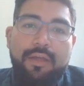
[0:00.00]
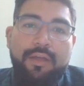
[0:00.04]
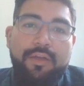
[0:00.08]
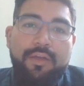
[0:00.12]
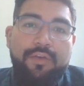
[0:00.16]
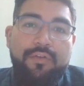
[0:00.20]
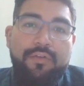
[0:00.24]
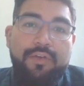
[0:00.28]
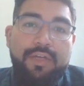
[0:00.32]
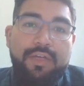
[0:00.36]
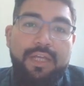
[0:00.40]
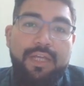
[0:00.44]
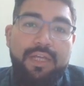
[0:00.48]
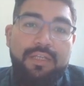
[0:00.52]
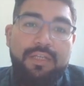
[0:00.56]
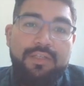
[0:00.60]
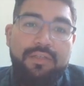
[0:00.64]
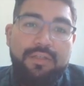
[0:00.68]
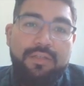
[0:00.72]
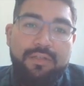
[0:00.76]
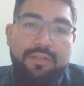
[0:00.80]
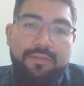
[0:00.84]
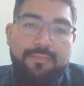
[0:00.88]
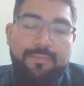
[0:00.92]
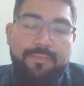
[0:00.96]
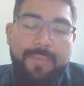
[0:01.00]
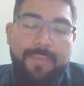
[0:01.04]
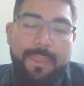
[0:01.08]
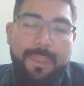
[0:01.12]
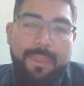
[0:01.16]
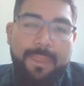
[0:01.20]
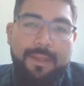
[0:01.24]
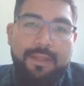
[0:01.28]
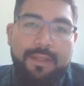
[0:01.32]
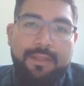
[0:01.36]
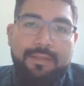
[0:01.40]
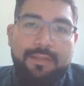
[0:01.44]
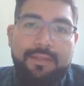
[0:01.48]
Gradation.
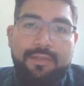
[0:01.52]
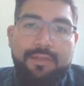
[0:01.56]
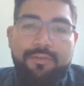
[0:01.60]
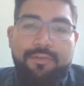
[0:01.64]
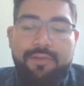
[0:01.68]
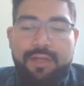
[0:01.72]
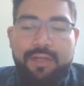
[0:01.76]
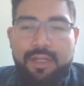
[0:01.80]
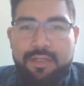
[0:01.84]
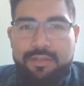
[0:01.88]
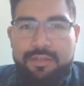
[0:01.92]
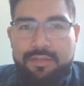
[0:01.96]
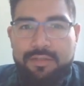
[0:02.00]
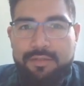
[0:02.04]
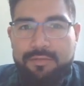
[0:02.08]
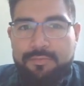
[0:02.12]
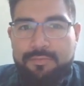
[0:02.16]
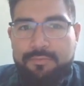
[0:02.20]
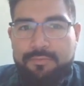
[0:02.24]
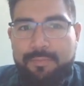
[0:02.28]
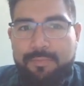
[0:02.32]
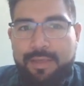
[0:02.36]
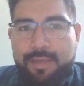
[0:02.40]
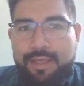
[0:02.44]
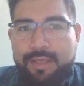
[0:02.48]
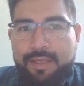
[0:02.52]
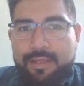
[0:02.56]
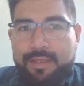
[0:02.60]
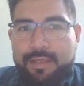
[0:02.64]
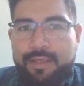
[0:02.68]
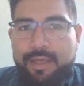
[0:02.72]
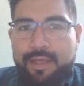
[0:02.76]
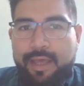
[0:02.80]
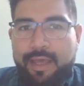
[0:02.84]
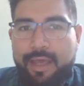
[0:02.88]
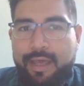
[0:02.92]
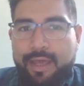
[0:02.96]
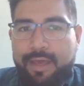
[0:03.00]
The gradation
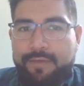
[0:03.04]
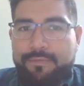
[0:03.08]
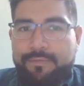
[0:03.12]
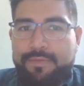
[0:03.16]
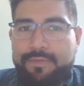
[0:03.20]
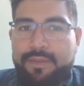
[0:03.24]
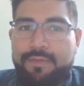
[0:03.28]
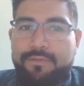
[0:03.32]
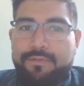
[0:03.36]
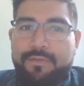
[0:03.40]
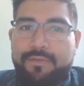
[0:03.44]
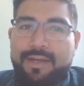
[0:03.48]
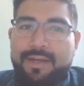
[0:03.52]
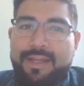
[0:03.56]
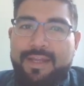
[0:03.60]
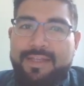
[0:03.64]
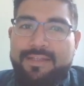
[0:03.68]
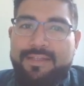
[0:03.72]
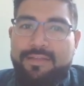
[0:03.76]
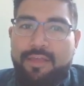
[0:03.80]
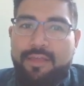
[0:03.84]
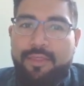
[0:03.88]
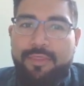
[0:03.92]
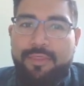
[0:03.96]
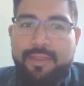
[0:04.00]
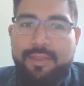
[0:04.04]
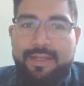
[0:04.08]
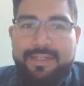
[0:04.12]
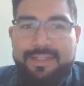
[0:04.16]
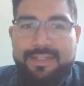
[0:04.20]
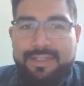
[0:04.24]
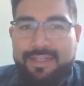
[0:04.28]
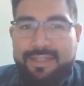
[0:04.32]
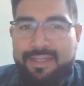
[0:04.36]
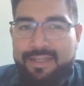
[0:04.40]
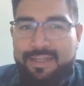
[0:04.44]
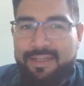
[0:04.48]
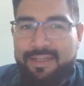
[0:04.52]
may have different aesthetic